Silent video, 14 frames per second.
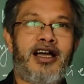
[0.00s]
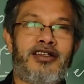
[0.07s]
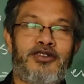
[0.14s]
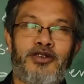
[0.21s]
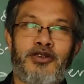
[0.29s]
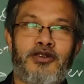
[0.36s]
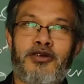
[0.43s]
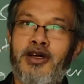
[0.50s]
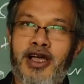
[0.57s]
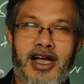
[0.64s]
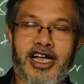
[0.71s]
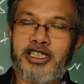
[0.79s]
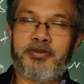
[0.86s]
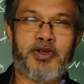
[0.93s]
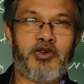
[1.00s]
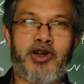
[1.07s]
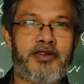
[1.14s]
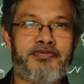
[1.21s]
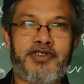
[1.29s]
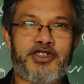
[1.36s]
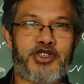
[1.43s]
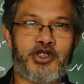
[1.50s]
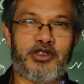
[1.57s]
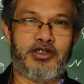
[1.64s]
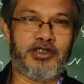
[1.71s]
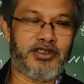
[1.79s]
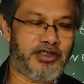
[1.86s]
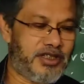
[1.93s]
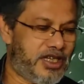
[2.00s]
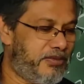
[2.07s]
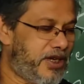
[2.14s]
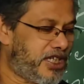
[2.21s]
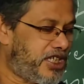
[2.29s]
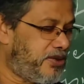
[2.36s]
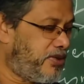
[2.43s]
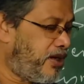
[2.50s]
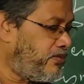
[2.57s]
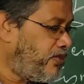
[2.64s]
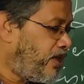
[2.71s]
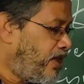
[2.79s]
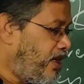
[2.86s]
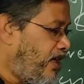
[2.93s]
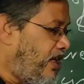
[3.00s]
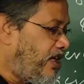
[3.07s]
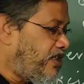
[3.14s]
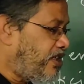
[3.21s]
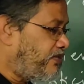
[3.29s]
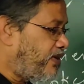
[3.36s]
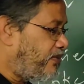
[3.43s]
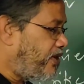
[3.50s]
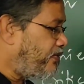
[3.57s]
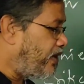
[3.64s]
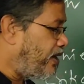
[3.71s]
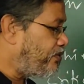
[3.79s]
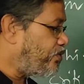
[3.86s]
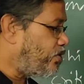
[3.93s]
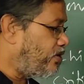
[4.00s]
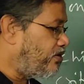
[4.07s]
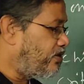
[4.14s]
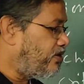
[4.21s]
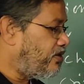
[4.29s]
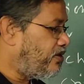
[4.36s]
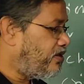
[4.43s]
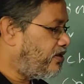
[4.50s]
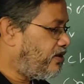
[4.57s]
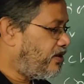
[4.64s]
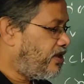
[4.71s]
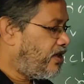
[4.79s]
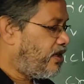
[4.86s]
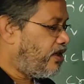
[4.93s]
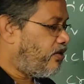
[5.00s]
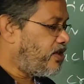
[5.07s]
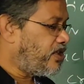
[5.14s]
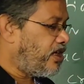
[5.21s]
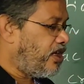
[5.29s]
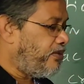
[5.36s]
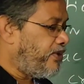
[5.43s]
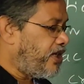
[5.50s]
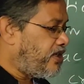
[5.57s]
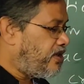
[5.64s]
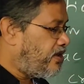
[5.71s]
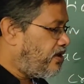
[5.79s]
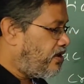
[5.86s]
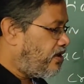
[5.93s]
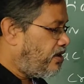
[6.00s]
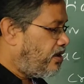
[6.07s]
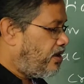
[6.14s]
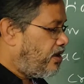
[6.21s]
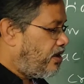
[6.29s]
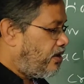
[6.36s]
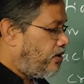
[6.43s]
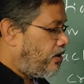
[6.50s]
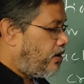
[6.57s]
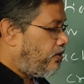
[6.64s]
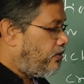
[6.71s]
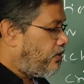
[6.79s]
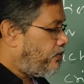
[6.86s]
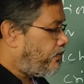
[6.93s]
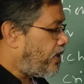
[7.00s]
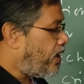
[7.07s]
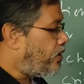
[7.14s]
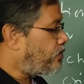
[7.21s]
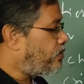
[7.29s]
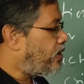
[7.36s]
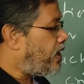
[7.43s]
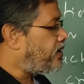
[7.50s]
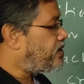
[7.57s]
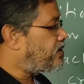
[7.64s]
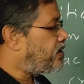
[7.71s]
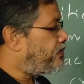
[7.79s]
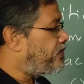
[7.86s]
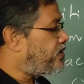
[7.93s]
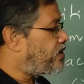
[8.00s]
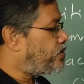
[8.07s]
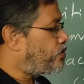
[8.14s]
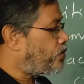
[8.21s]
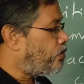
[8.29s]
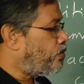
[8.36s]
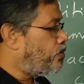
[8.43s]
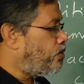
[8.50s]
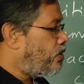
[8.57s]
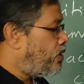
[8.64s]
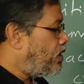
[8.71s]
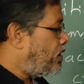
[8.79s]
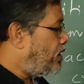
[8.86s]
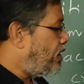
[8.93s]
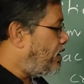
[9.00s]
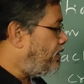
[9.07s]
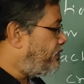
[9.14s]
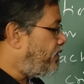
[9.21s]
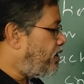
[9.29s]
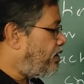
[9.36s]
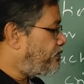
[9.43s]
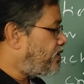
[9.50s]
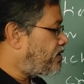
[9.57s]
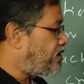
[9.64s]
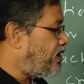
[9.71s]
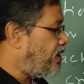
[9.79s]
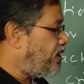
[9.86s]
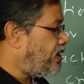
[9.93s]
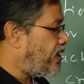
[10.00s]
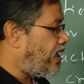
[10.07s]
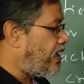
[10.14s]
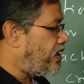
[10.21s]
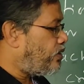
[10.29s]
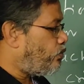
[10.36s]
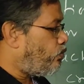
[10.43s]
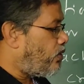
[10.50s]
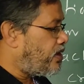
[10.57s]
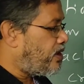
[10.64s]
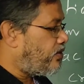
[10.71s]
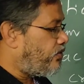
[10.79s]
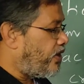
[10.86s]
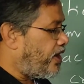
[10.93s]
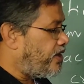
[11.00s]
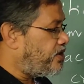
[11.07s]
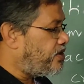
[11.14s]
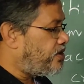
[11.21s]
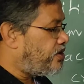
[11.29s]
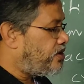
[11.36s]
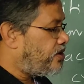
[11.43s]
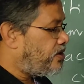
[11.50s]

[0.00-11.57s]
So, husband, wife and children, and maximum larger family 5 children. What is the limit? Prior to 1972, level of the ceiling had wider range,